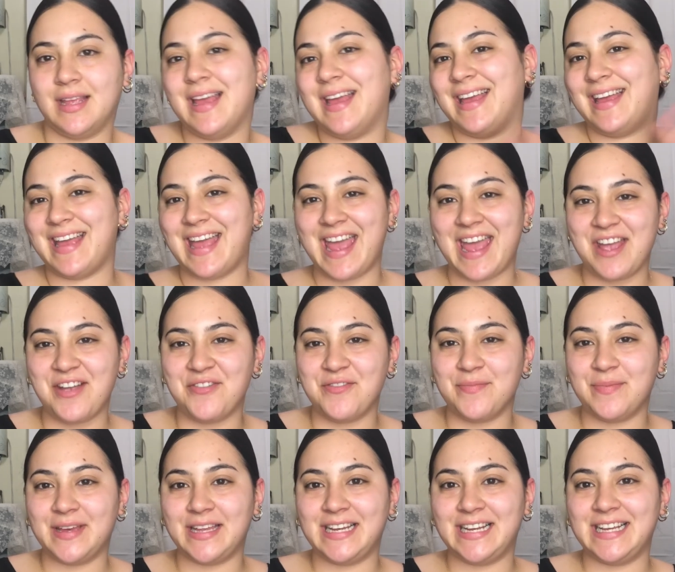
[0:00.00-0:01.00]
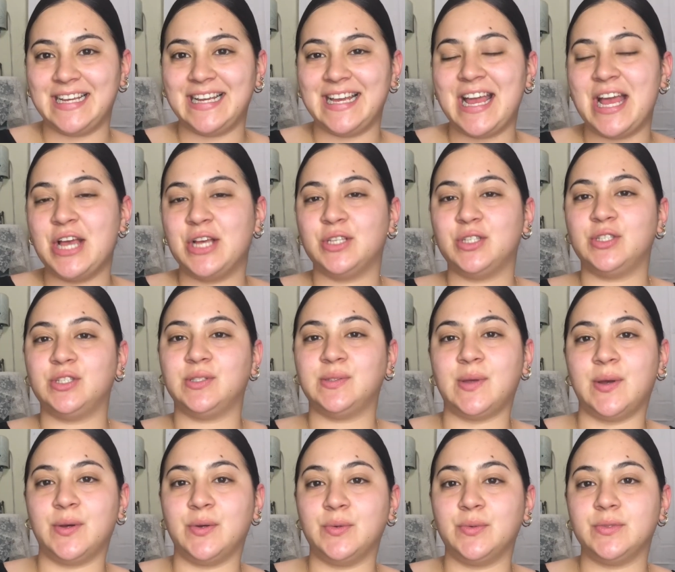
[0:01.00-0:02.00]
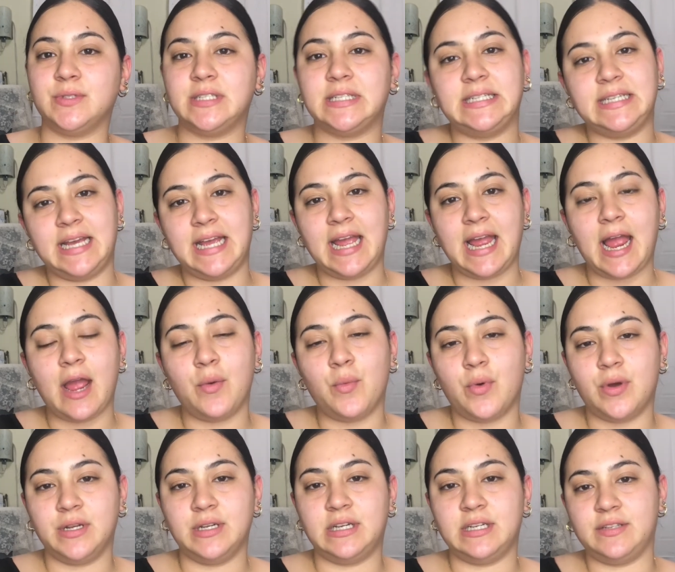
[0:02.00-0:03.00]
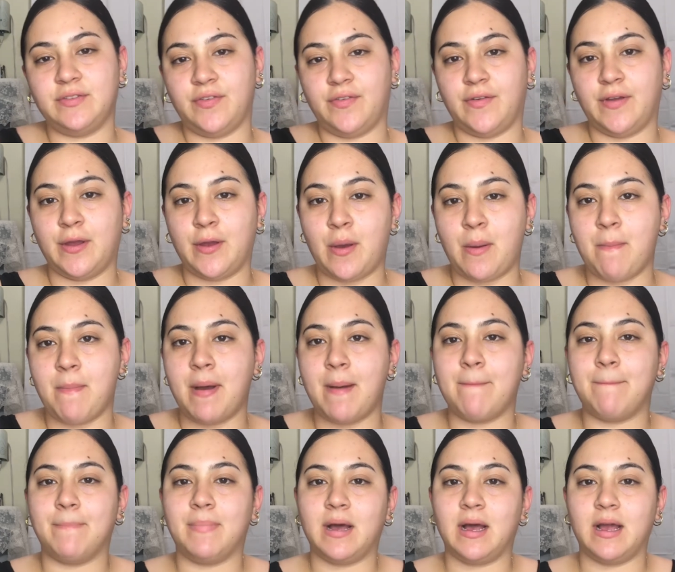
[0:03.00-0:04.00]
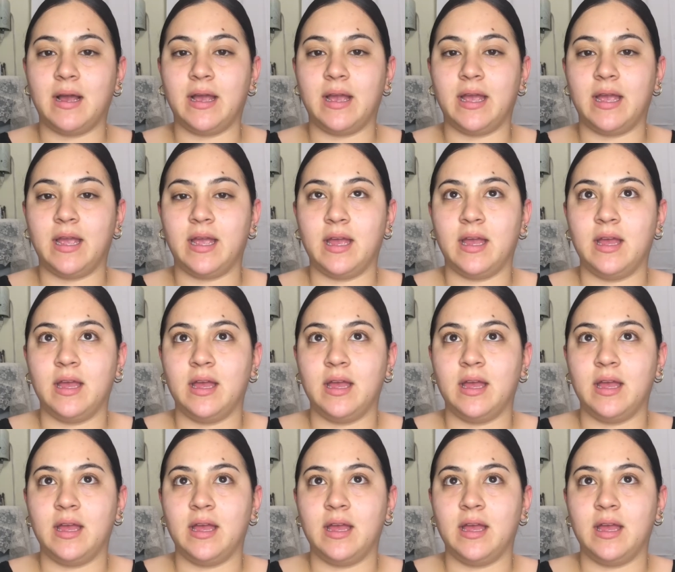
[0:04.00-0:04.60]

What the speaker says: Hey everybody, so today I wanted to film my